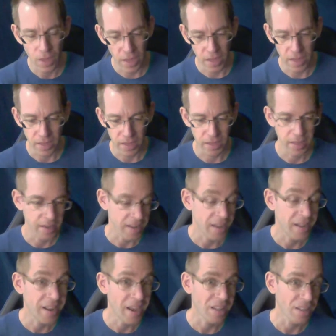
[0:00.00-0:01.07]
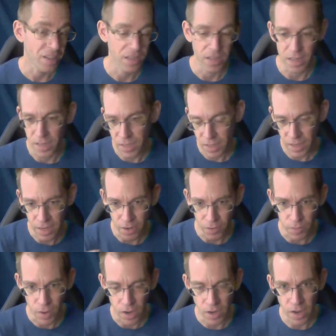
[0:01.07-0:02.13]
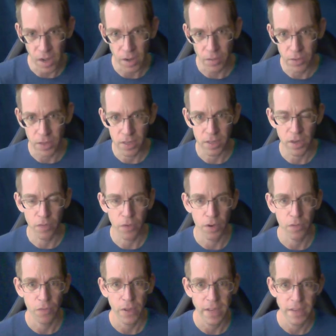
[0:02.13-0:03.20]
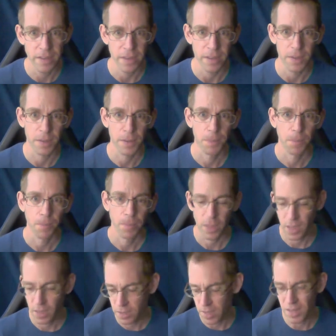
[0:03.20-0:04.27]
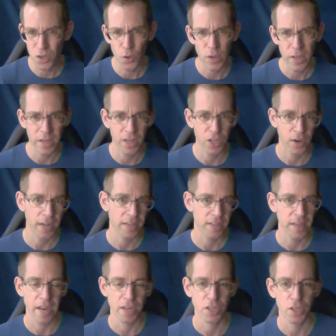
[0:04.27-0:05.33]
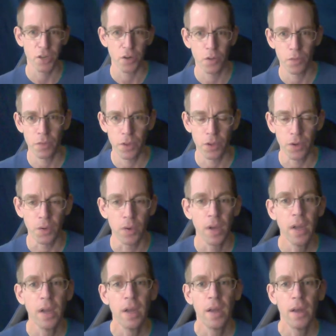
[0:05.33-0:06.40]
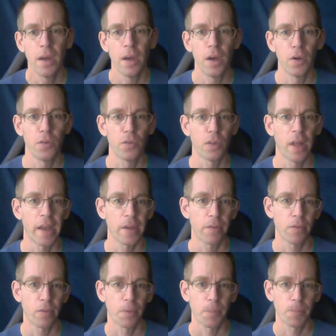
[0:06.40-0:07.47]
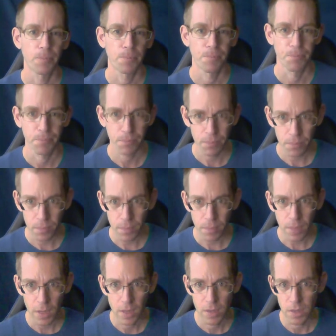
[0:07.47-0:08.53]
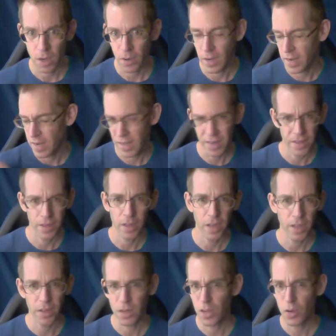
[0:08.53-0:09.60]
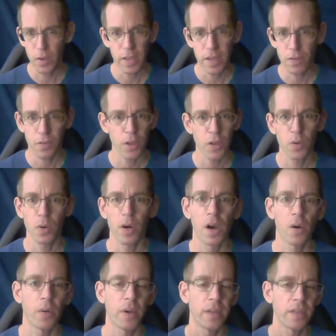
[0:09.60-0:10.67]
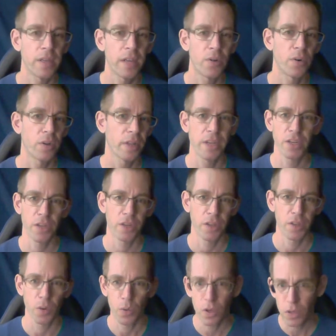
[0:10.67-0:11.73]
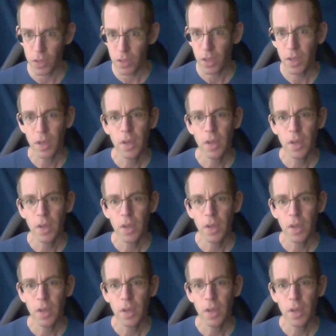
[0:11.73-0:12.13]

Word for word: in analysis, kind of mark off these different phases. This is the Deweyan transactional view of life. So in, in, the, in the Deweyan view, we're always in relation to the world.